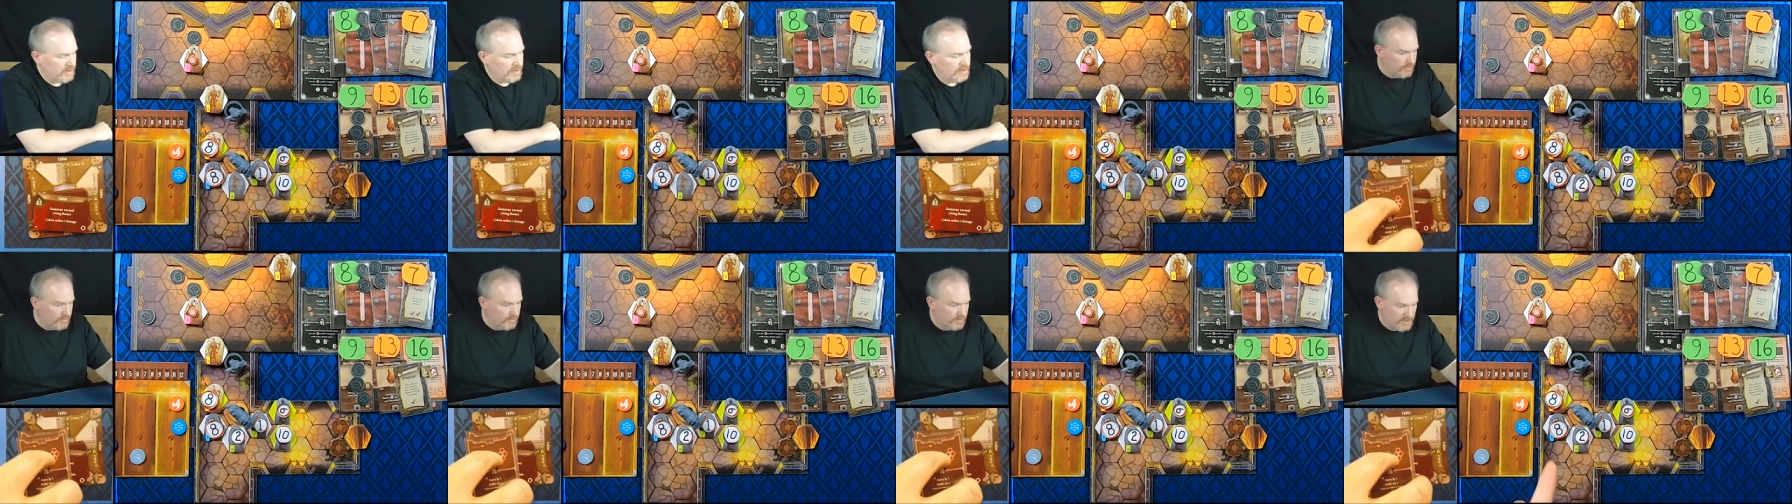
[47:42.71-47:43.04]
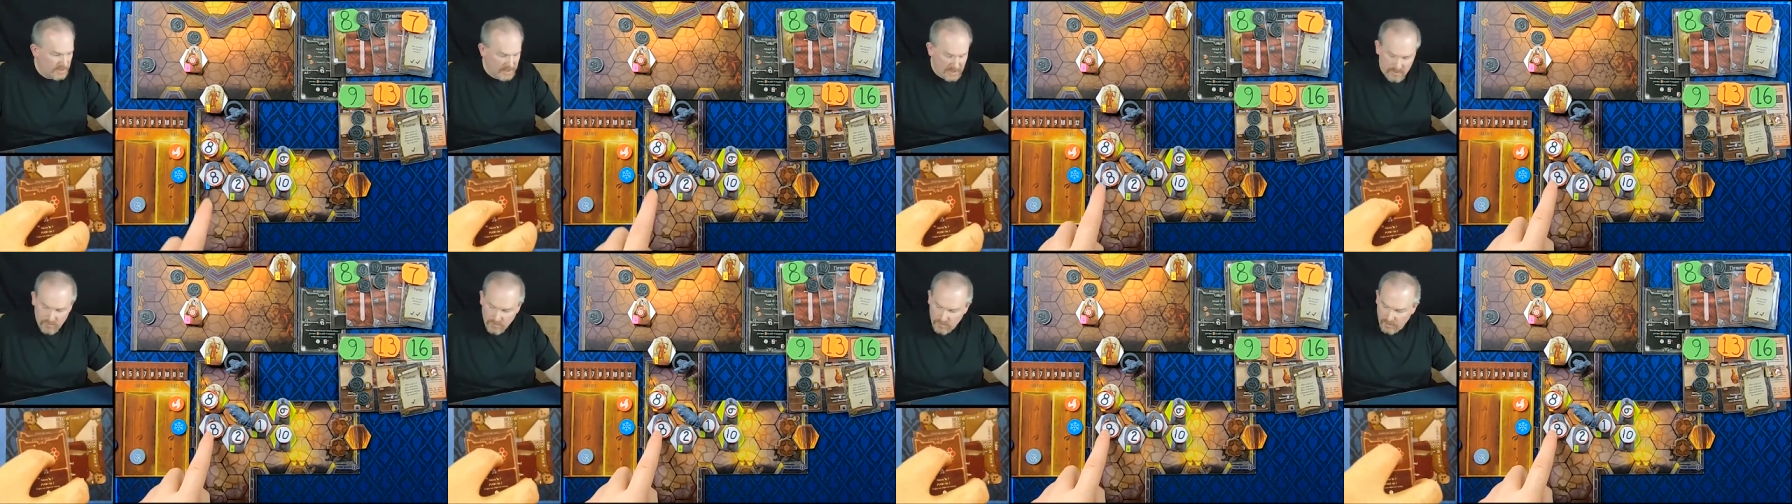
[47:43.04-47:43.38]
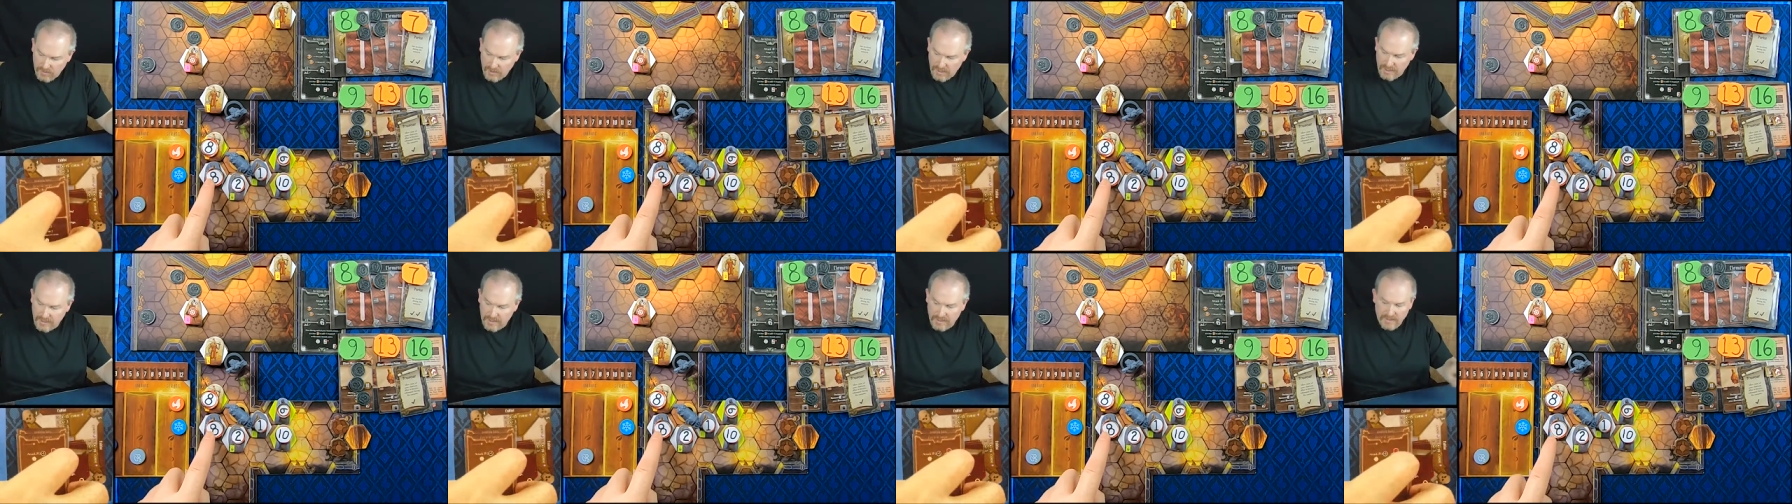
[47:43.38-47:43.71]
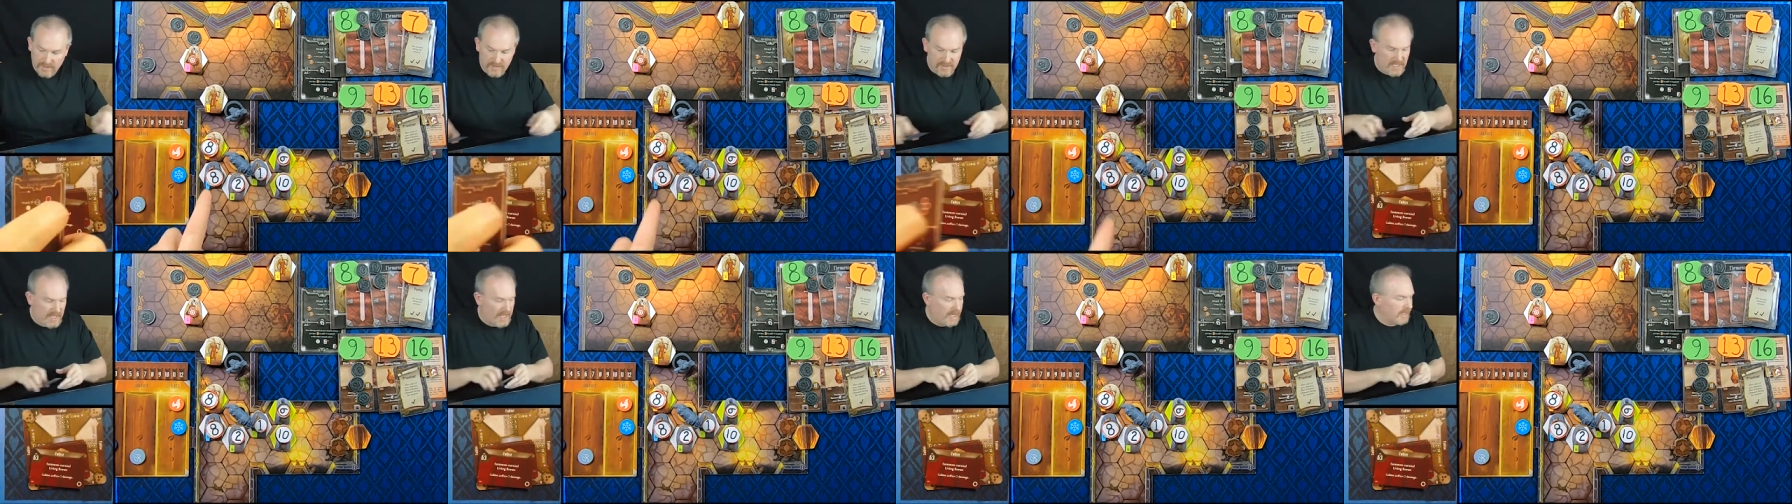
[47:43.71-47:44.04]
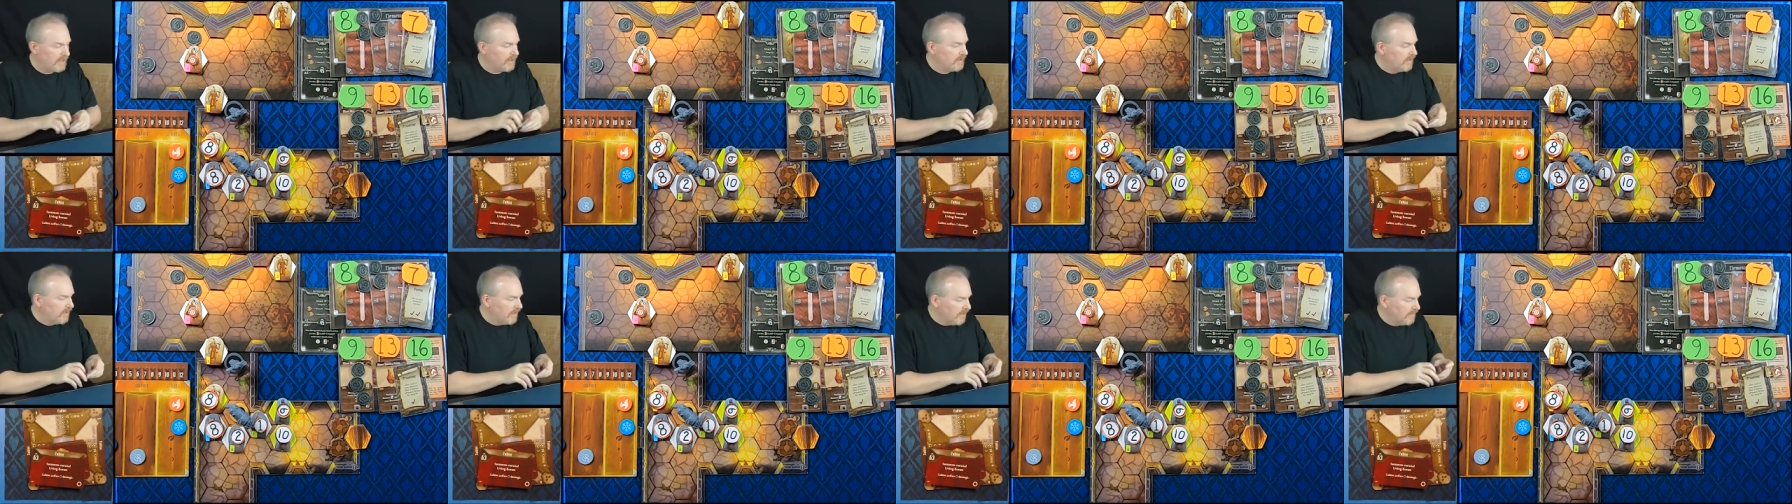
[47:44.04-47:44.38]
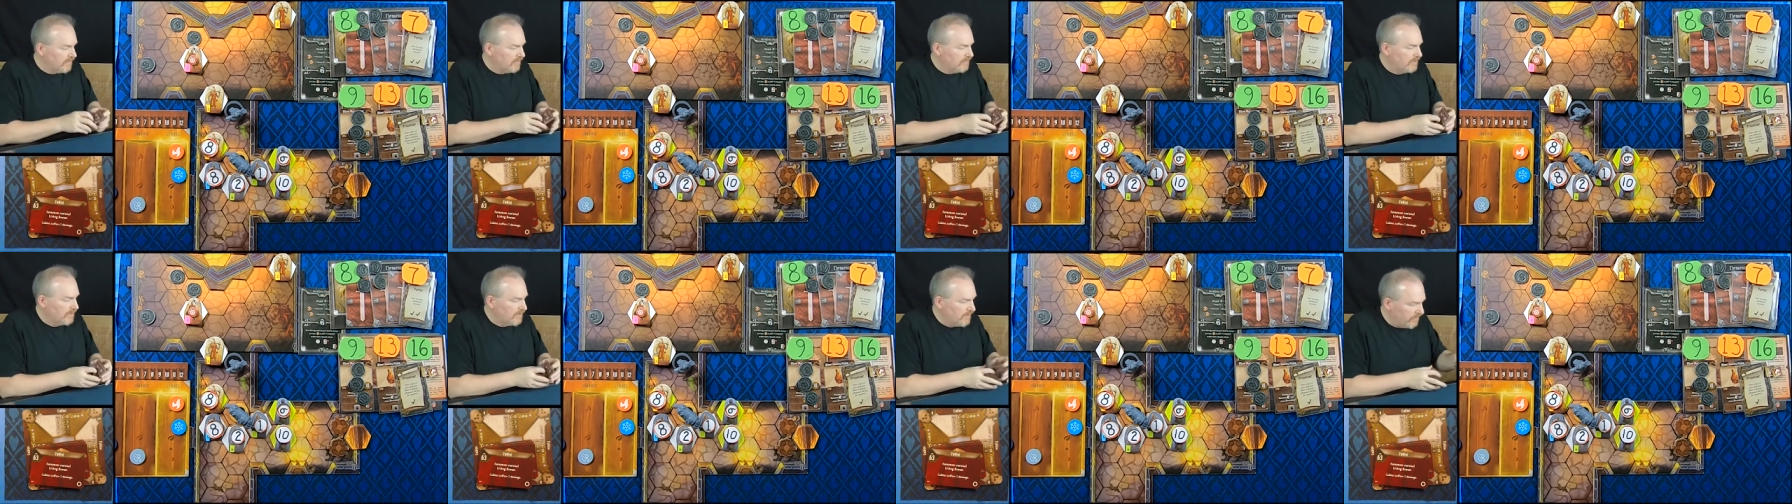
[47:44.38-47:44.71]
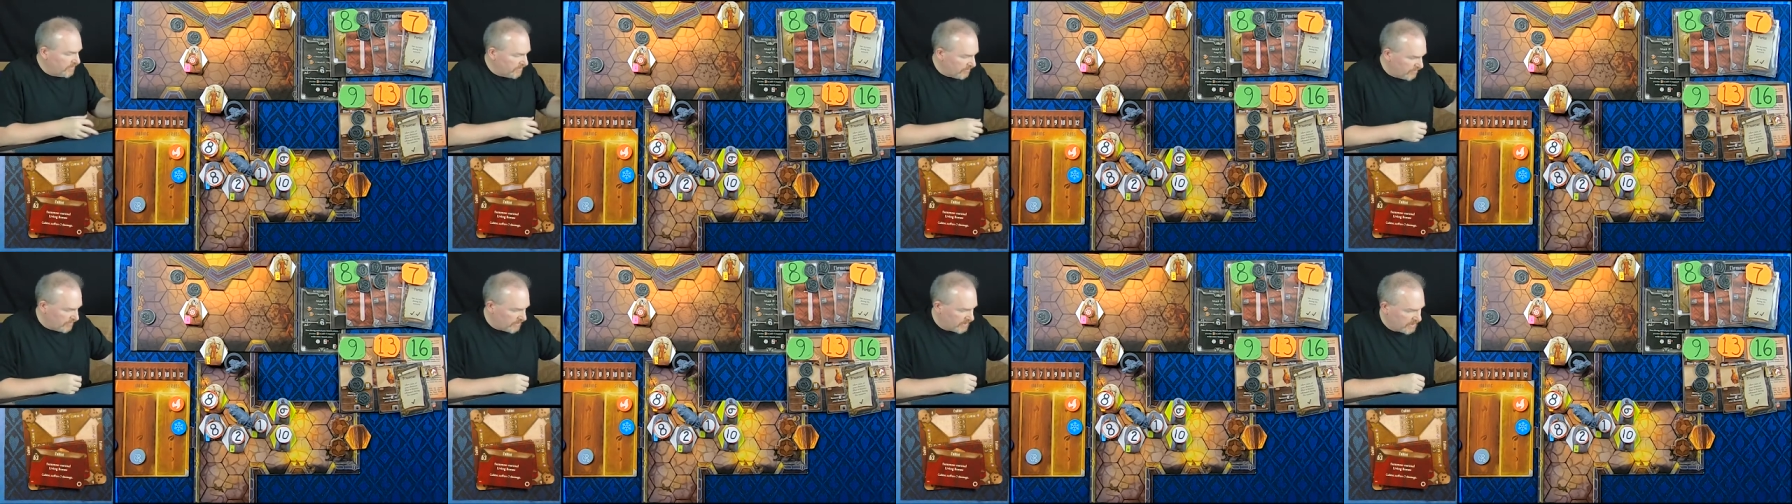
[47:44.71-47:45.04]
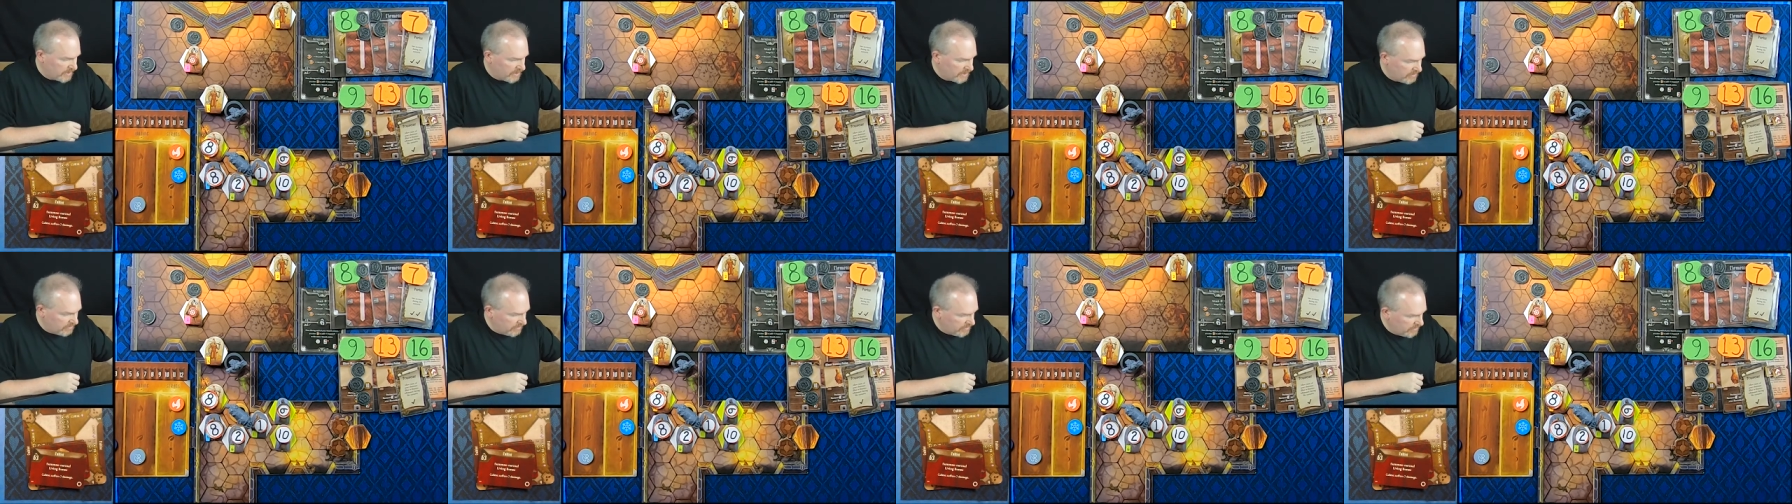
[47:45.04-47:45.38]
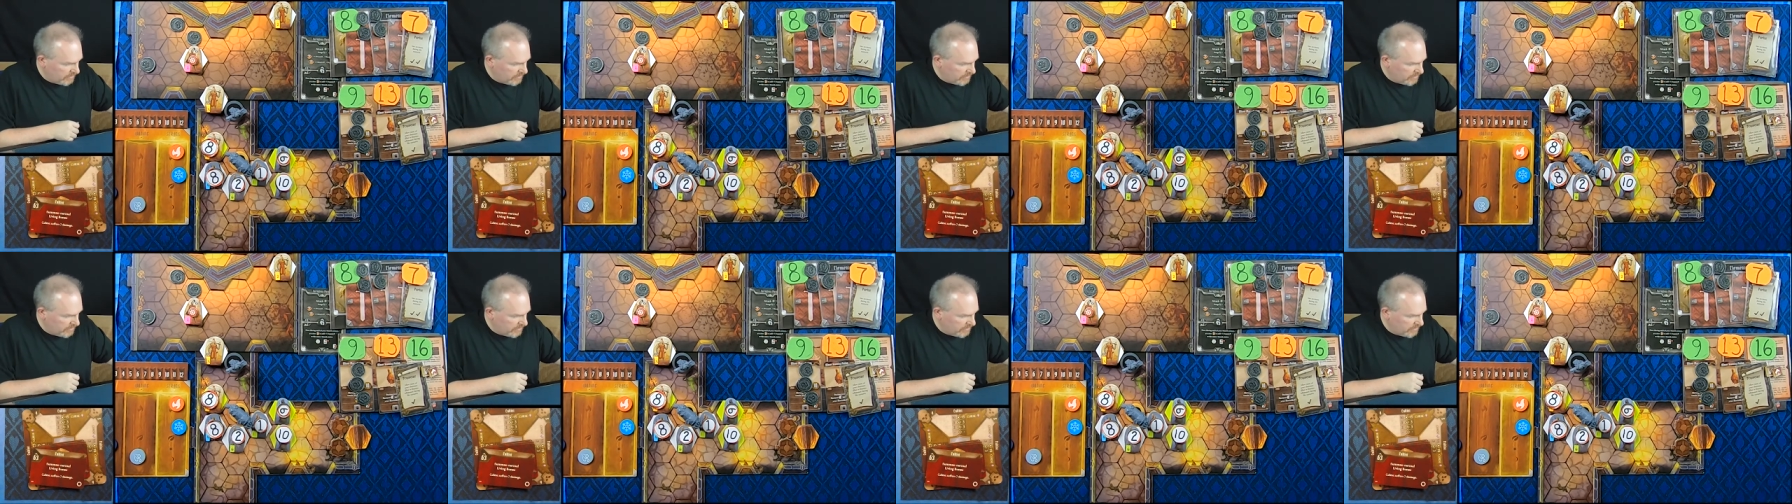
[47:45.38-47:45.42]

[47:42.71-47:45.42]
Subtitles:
So he will get an attack of 3.